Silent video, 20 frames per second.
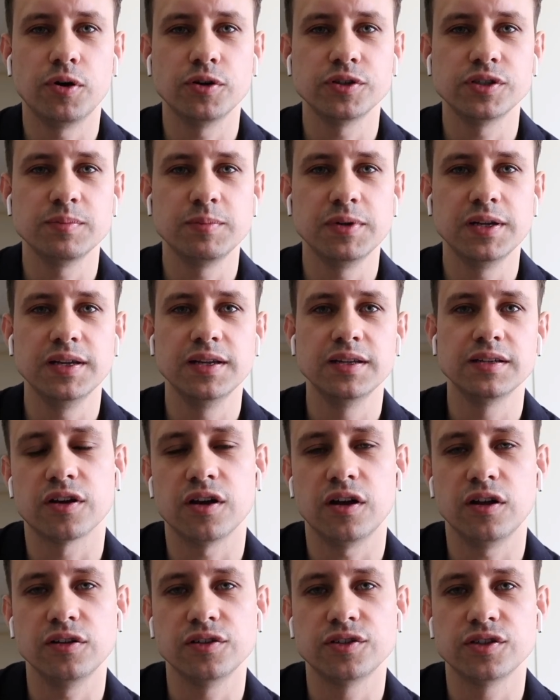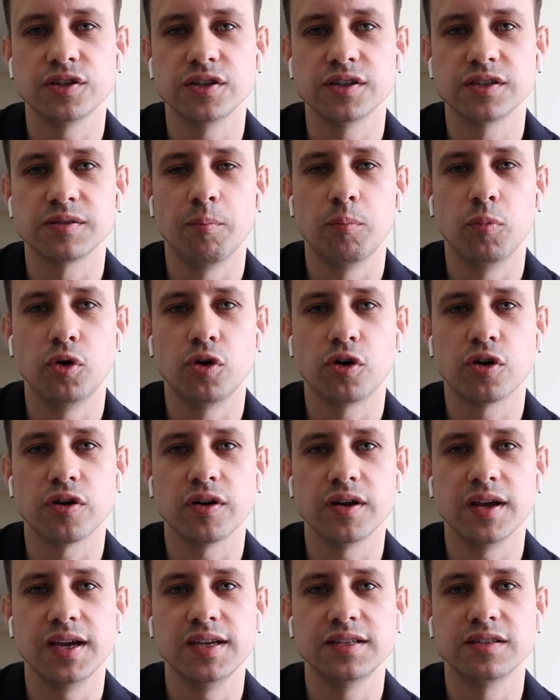Possibly the culture is more
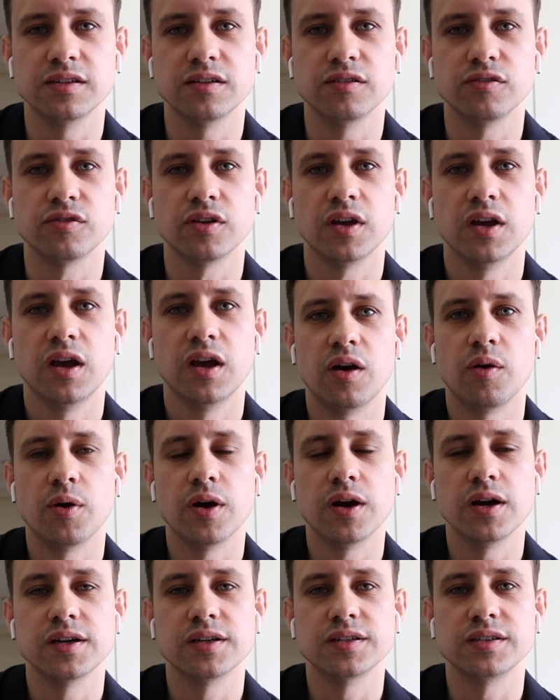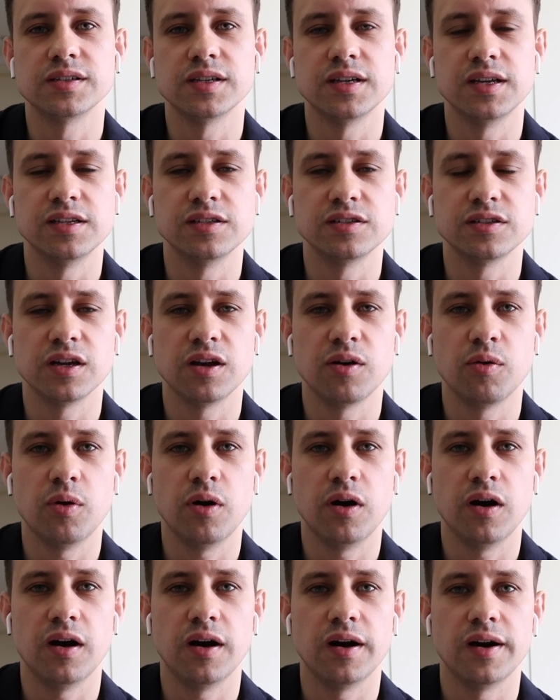creative, whereas in
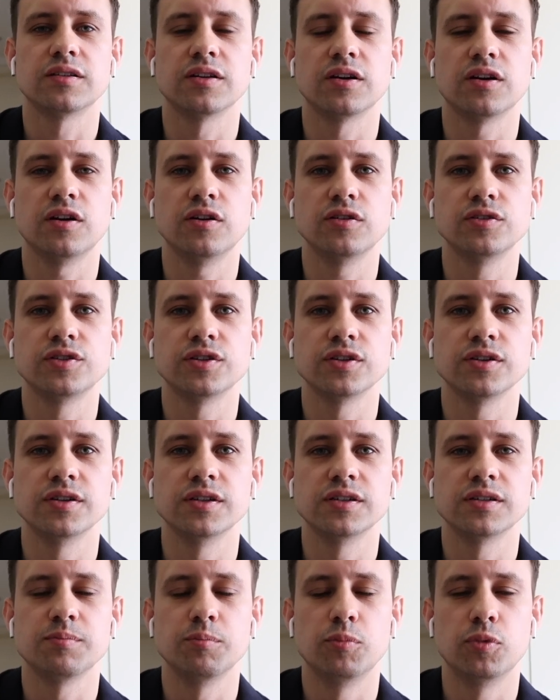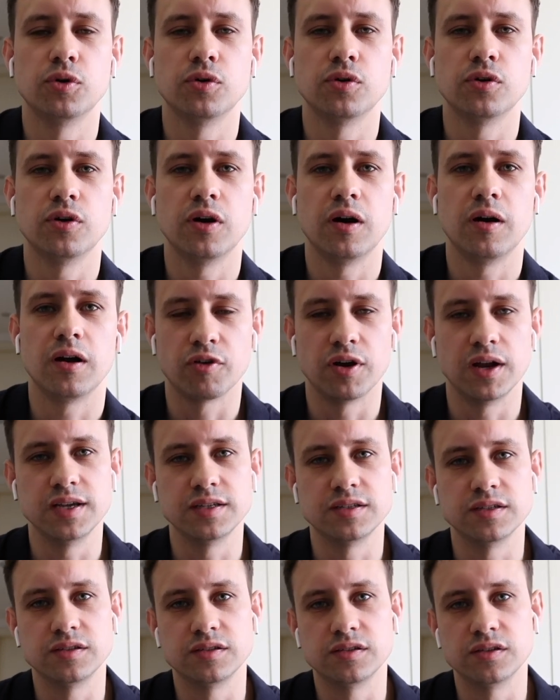Tsinghua the culture is more
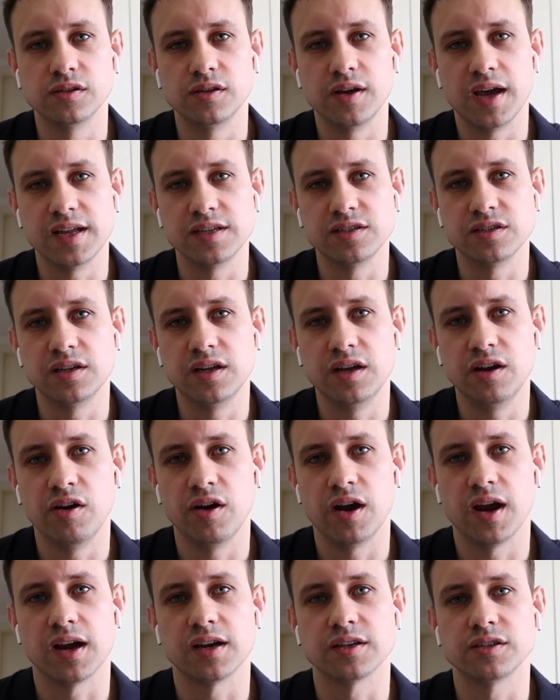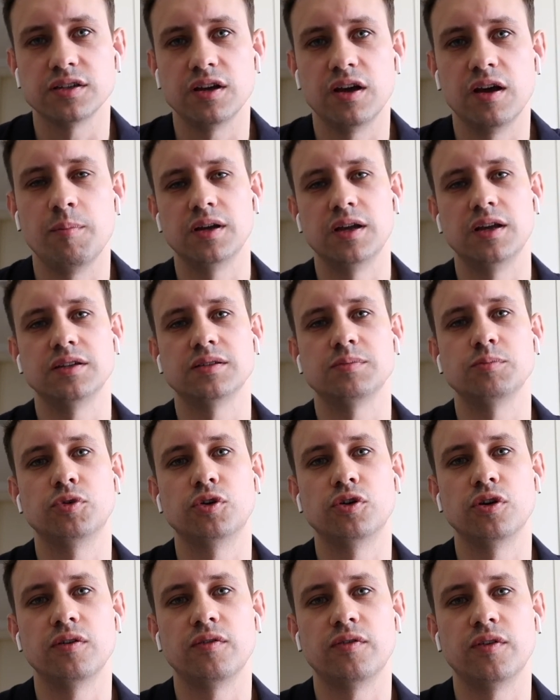related to engineering. So it's
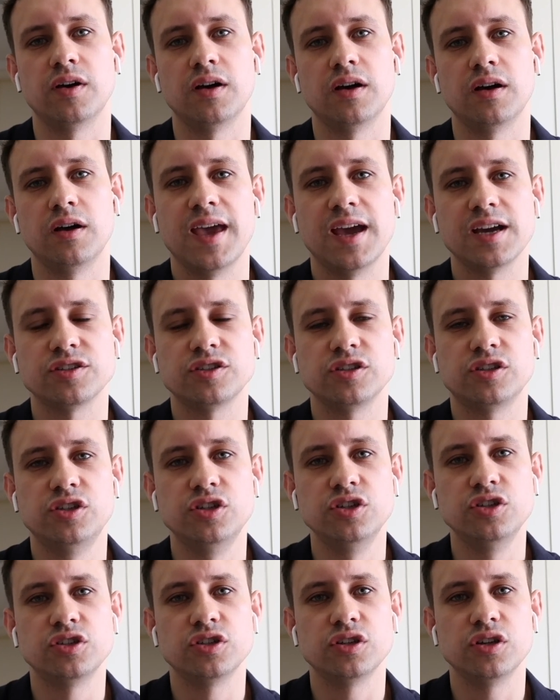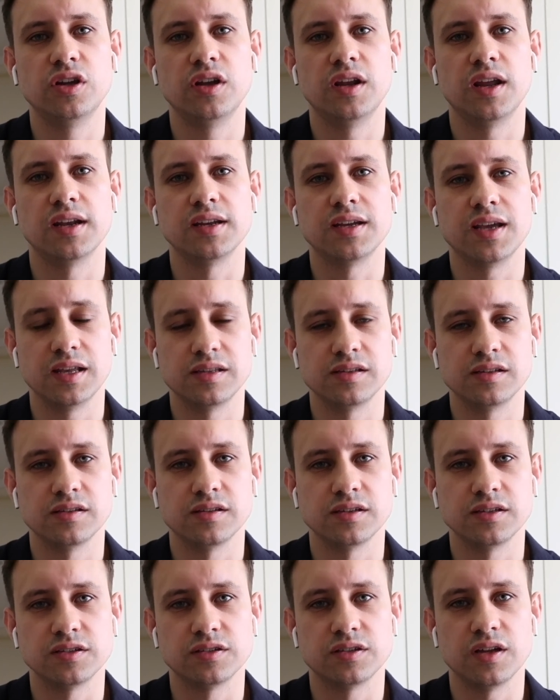more of a execution and getting
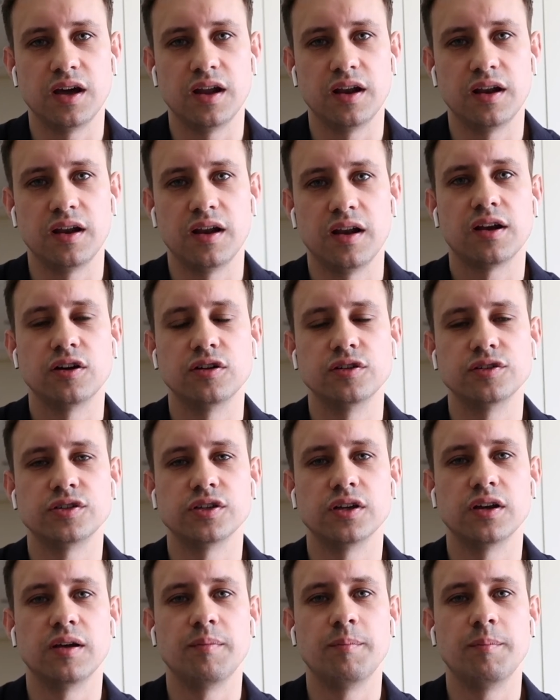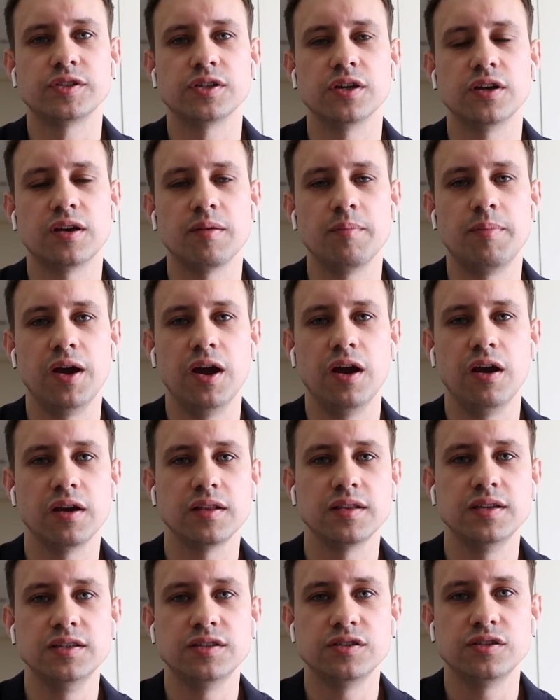things done culture. So
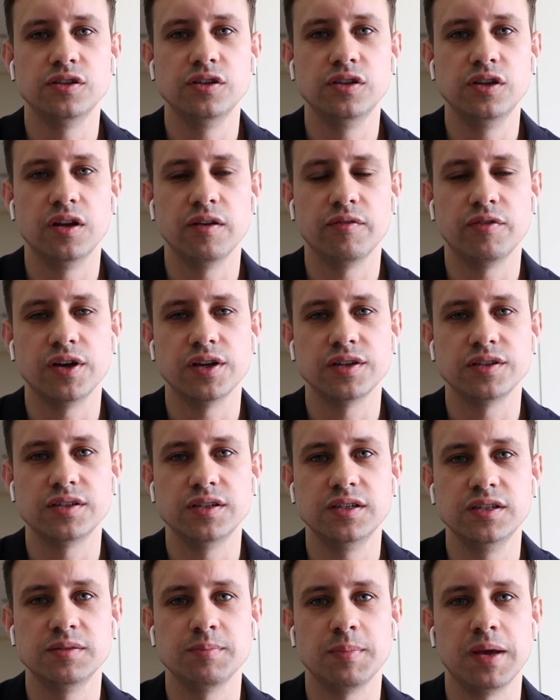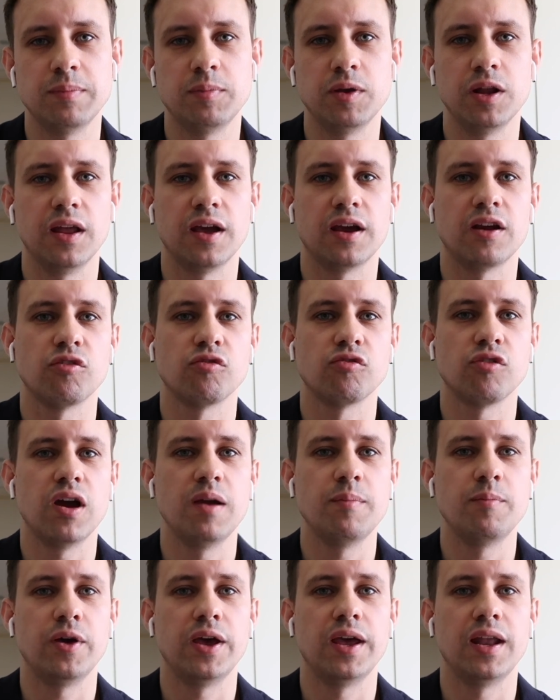comparing these two universities, maybe like a
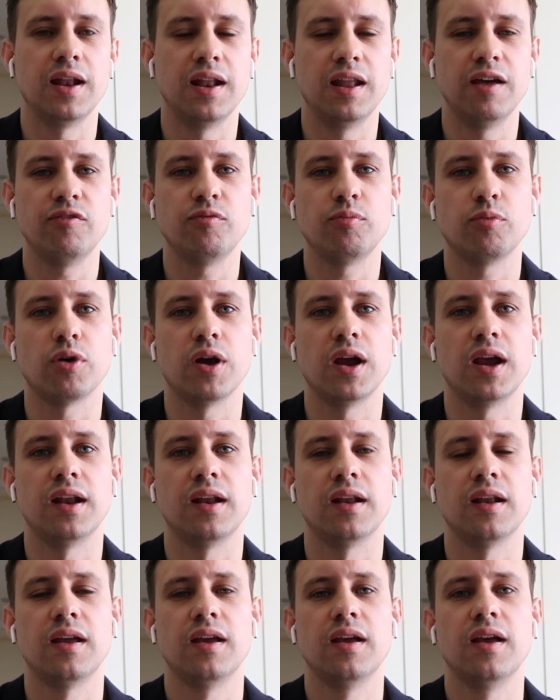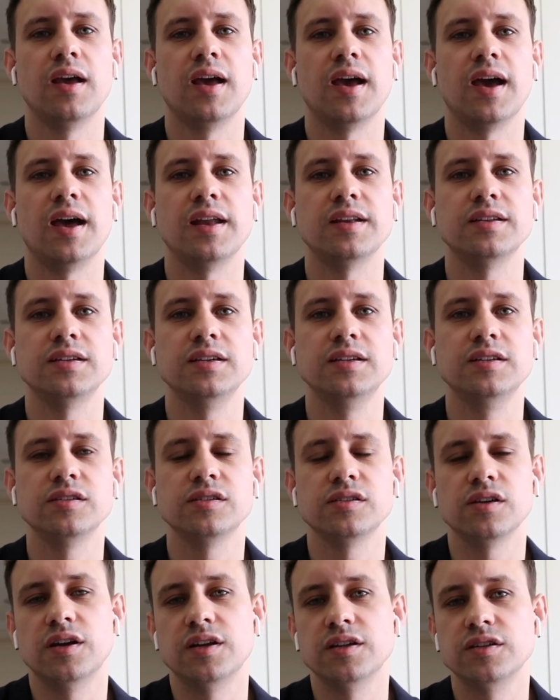right brain, left brain, and he
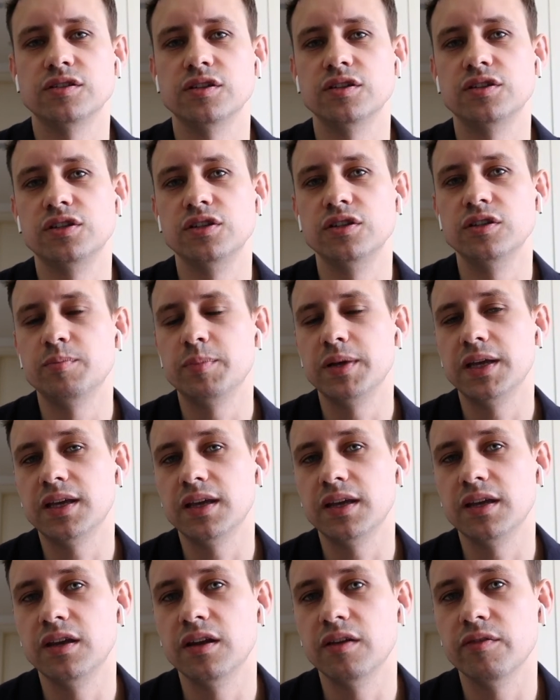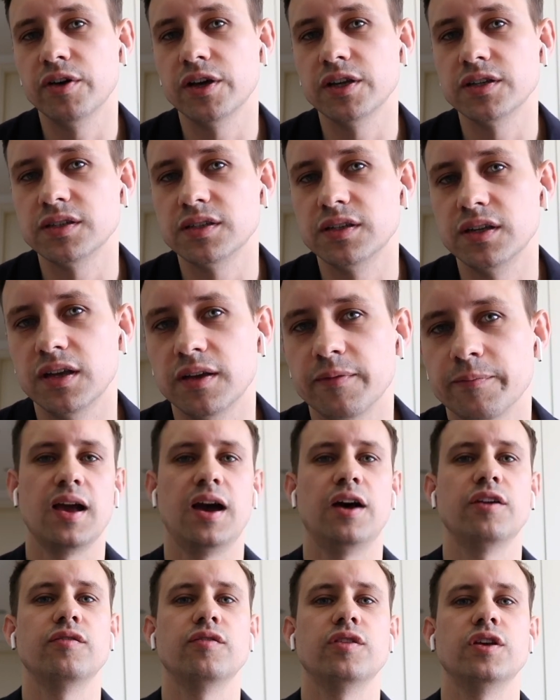decided to choose Peking University
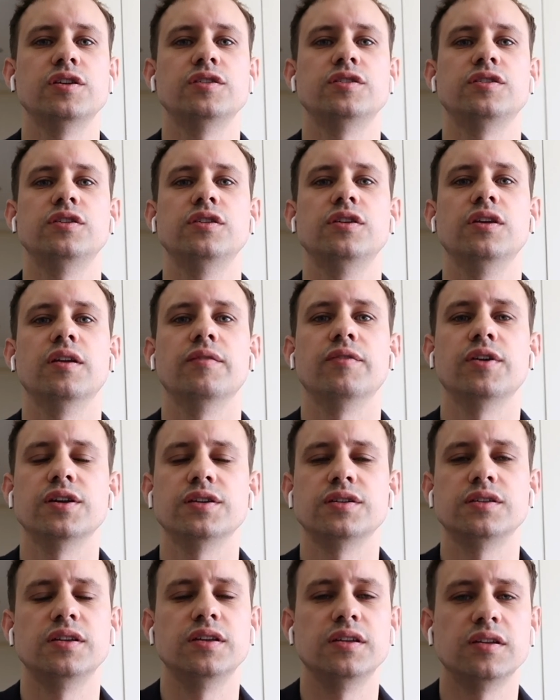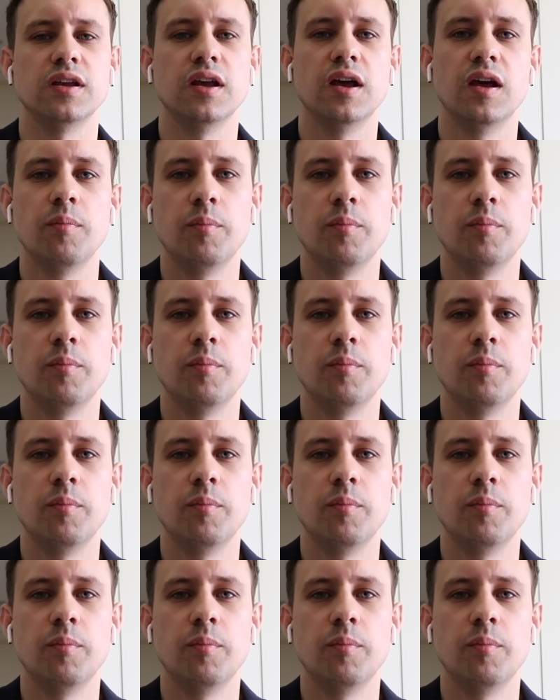out of those two universities.